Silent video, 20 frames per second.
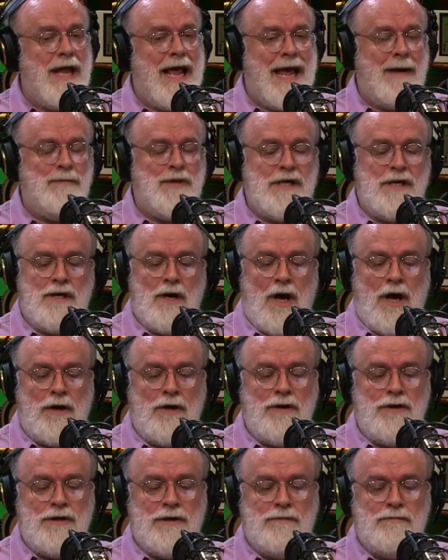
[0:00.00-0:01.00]
happy and
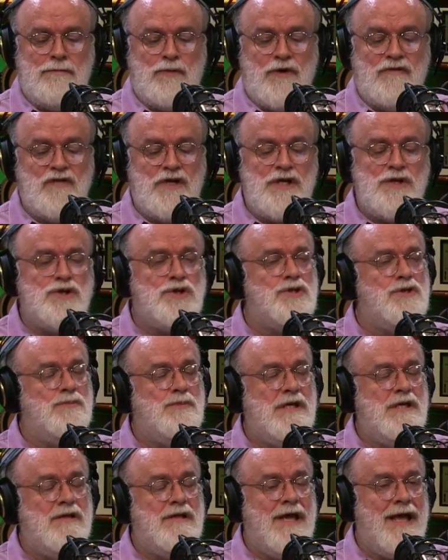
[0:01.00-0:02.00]
honored and privileged to
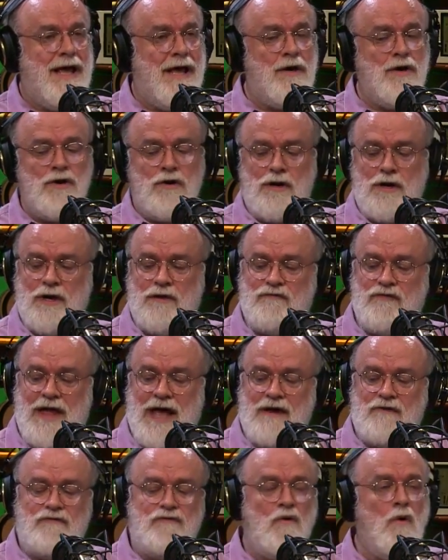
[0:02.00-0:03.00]
be the editor of
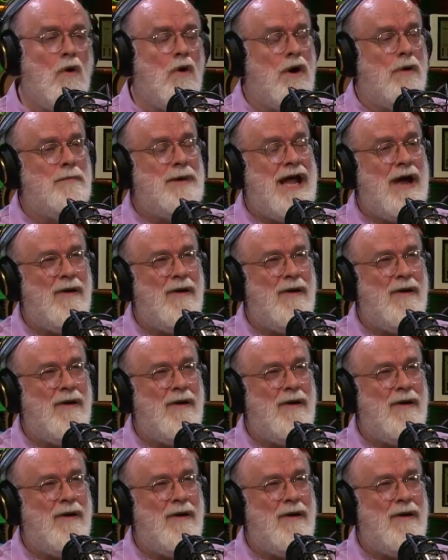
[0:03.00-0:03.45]
that forum.